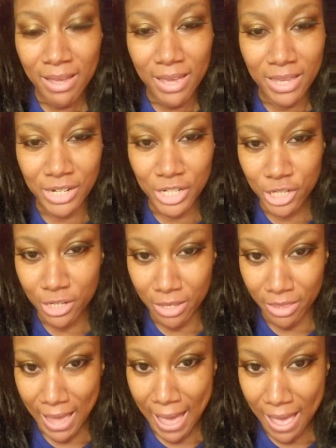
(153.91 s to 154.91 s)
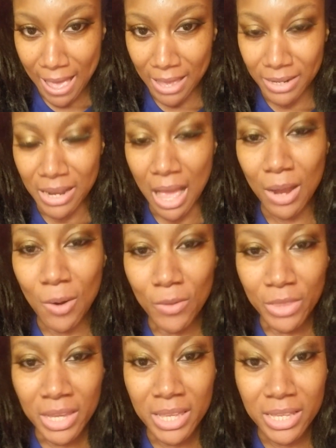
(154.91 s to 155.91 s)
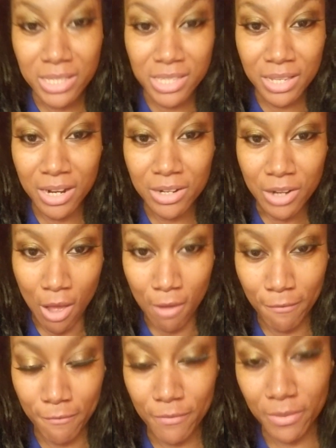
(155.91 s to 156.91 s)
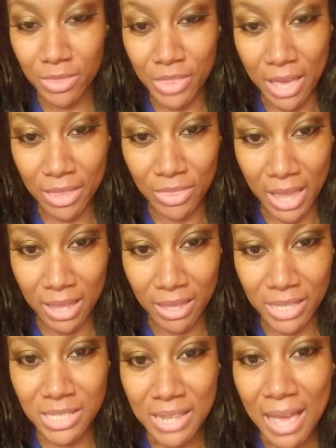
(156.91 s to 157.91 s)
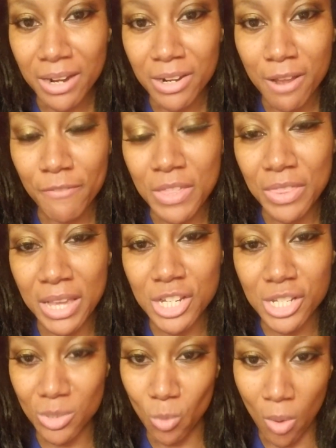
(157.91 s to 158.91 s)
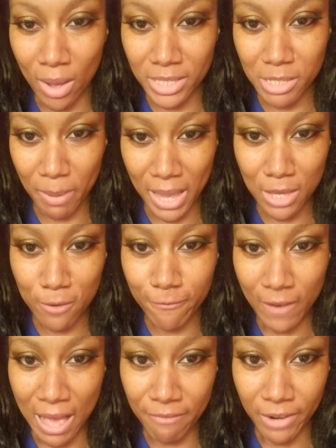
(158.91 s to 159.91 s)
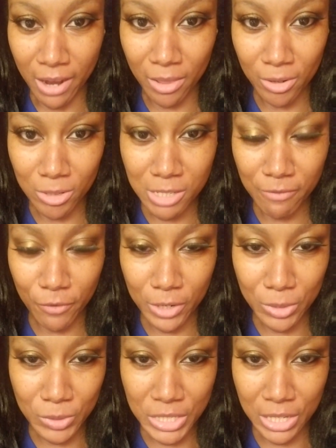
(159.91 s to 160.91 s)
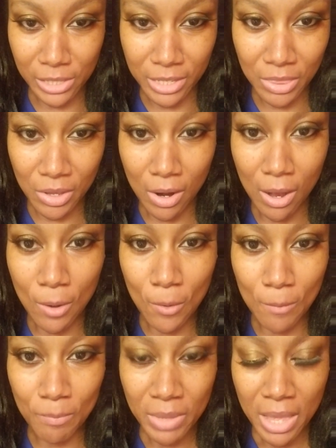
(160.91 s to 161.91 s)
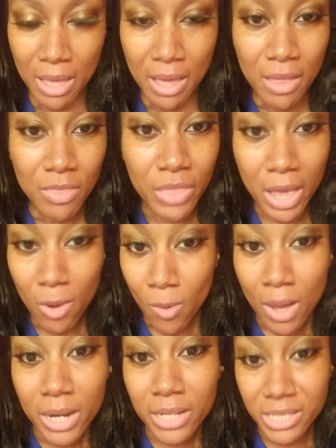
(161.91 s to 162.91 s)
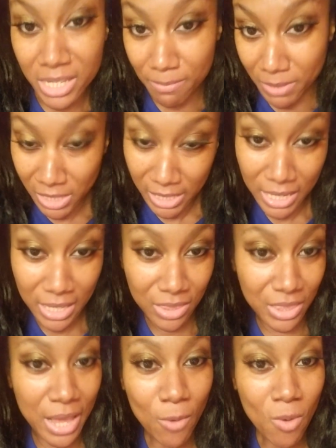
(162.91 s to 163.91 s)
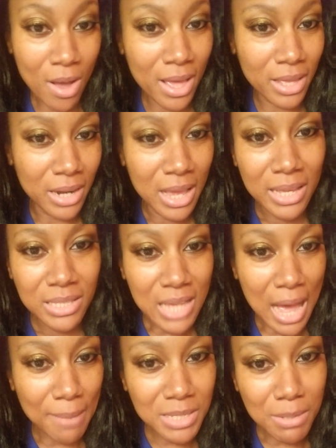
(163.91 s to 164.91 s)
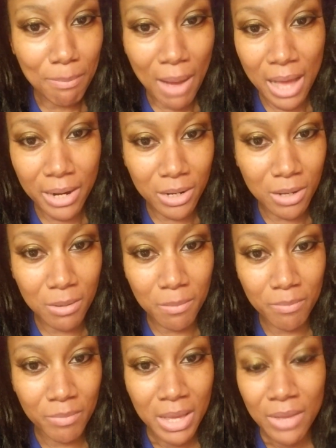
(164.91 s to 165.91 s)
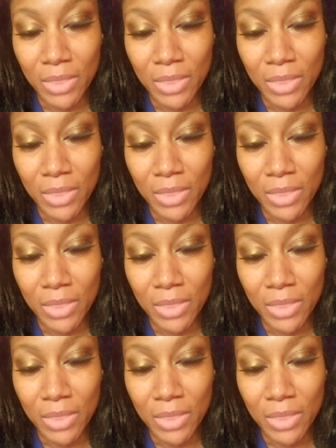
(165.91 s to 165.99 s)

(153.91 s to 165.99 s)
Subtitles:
In addition to that, not only is it enough that it's not enough that they just want to pay you $5 and for you to clean their home. They want a deep clean. They want top to bottom.